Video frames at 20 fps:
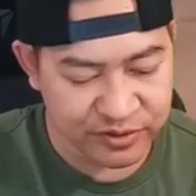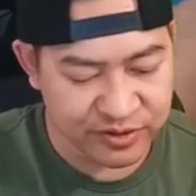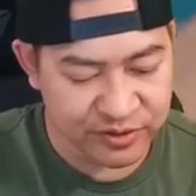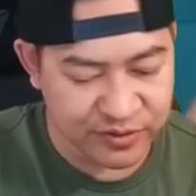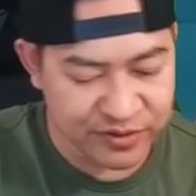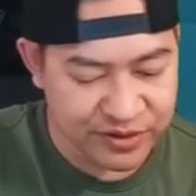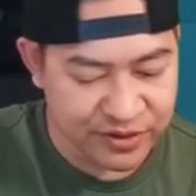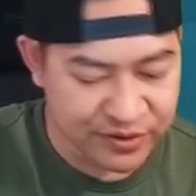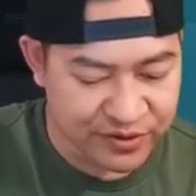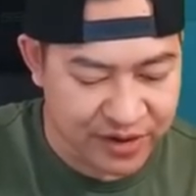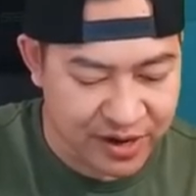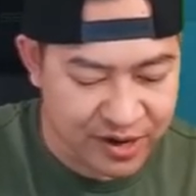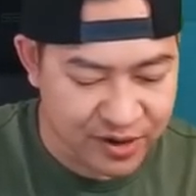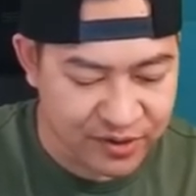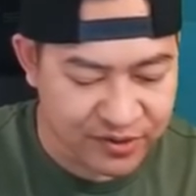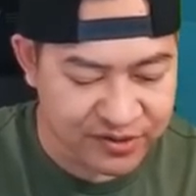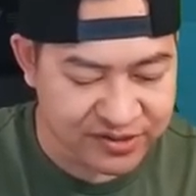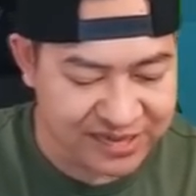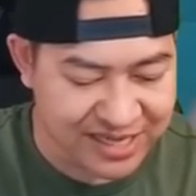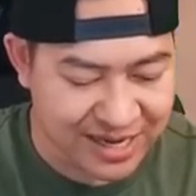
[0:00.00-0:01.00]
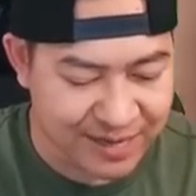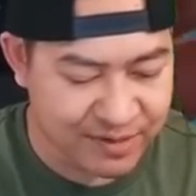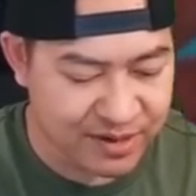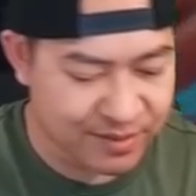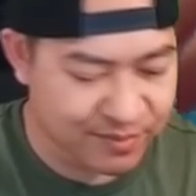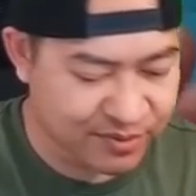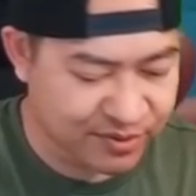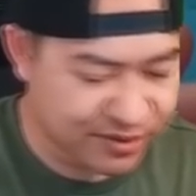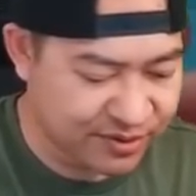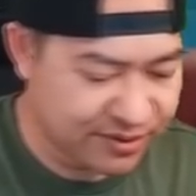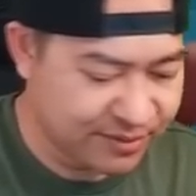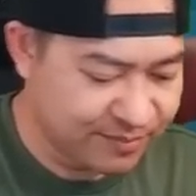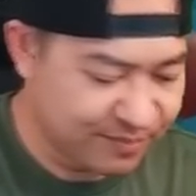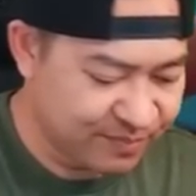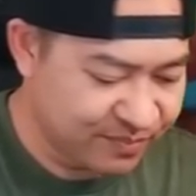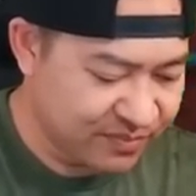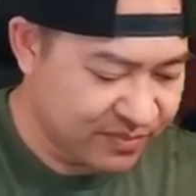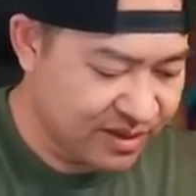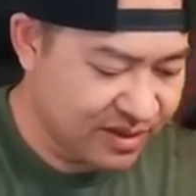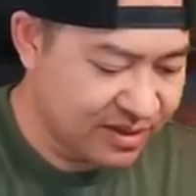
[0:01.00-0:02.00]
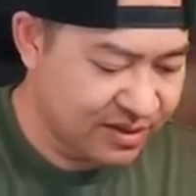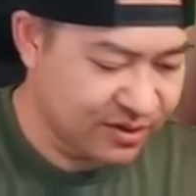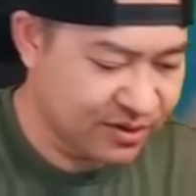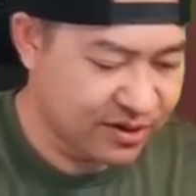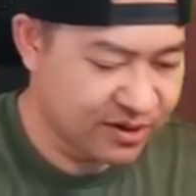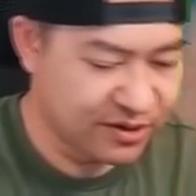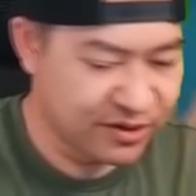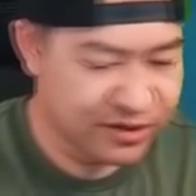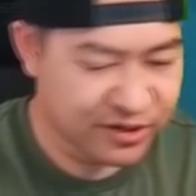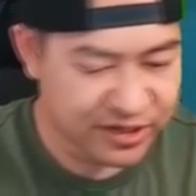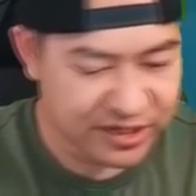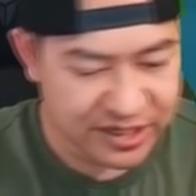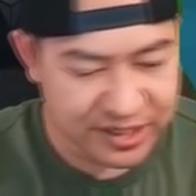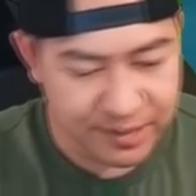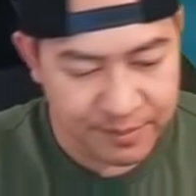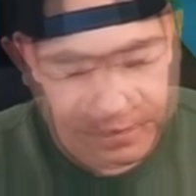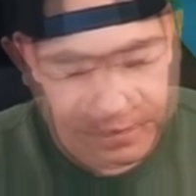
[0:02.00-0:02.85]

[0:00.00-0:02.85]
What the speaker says: so they're not all the same numbered. You're gonna get a